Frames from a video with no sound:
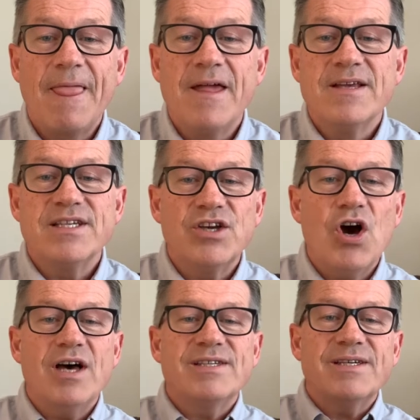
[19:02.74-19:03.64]
See,
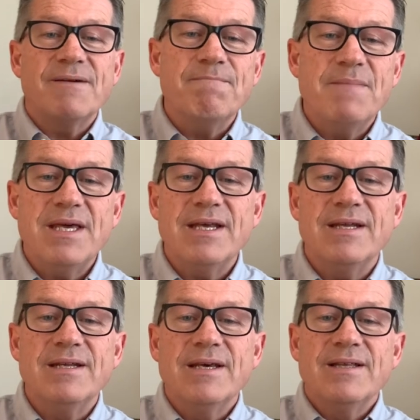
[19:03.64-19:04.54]
God's
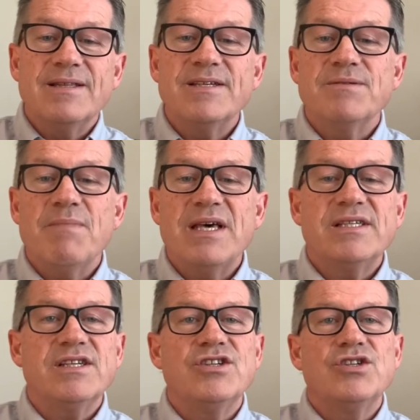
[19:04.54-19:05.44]
committed this
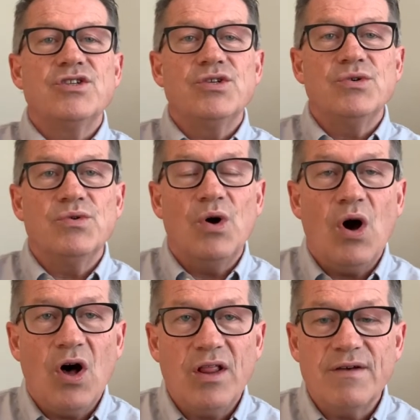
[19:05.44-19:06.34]
message to
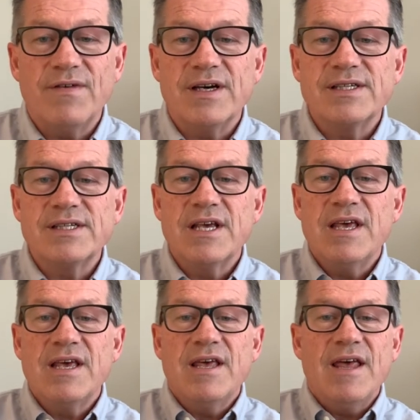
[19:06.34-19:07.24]
all of us
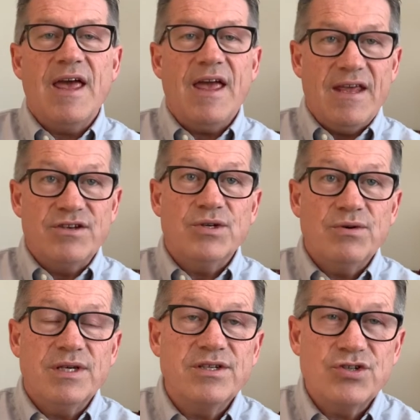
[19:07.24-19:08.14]
and to
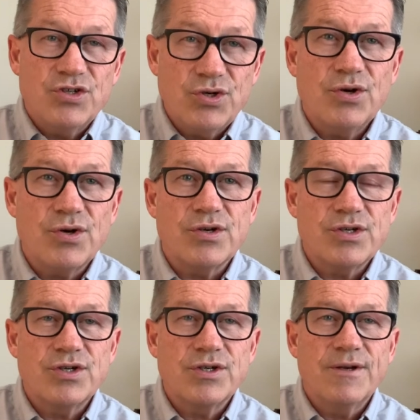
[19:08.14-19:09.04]
his
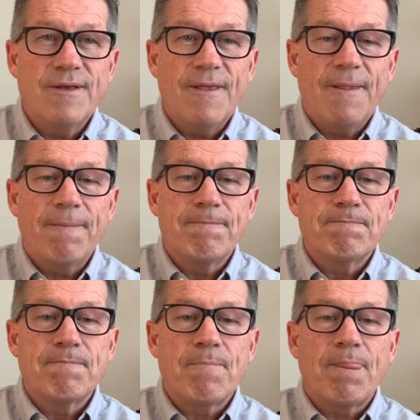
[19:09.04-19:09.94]
church.
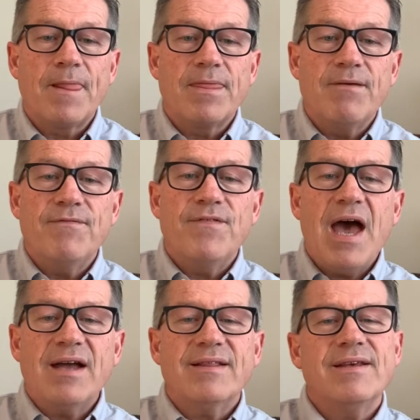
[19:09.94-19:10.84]
The
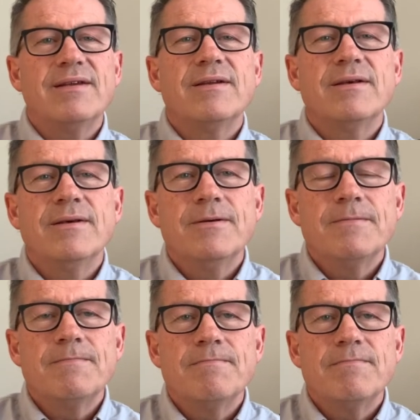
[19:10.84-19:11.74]
fact that
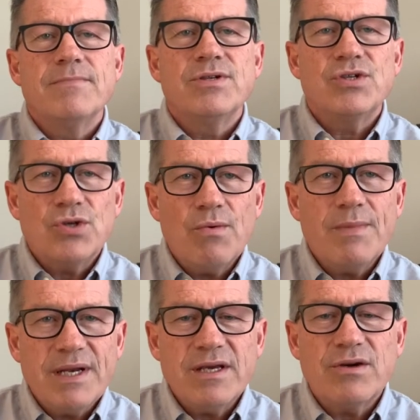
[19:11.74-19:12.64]
so
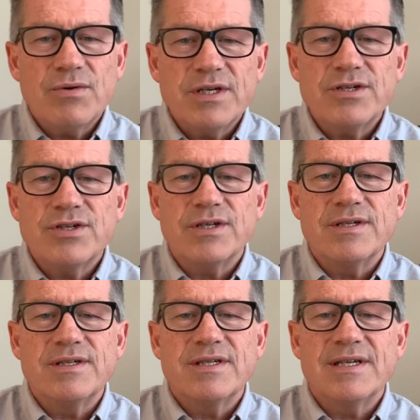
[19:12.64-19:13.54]
many
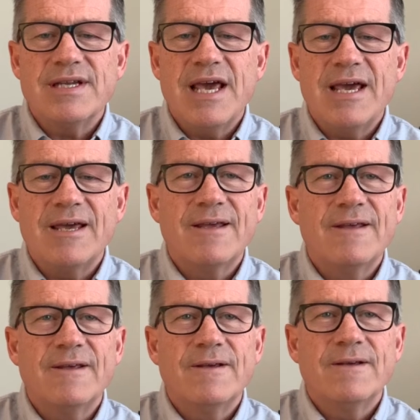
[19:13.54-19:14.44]
Christians today
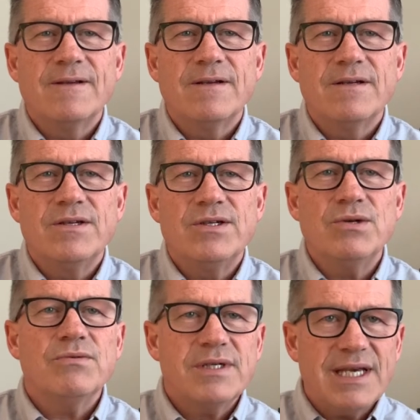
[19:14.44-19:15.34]

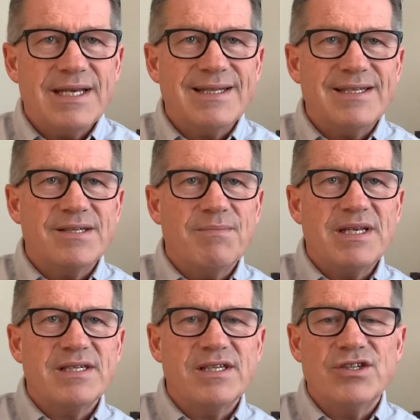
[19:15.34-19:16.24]
don't take this
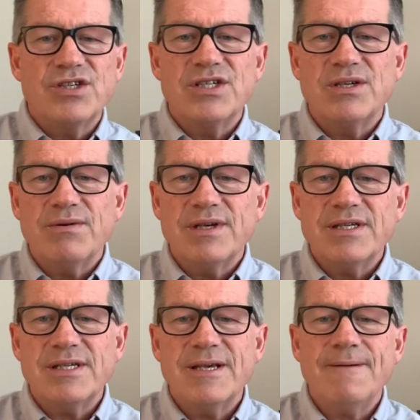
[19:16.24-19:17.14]
message
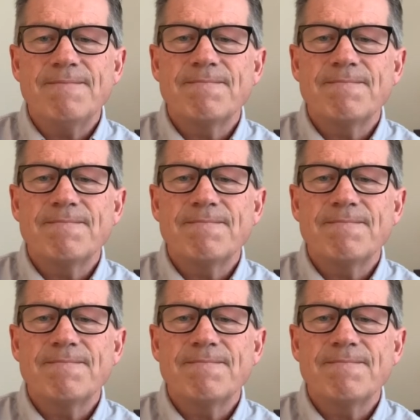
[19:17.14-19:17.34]
seriously,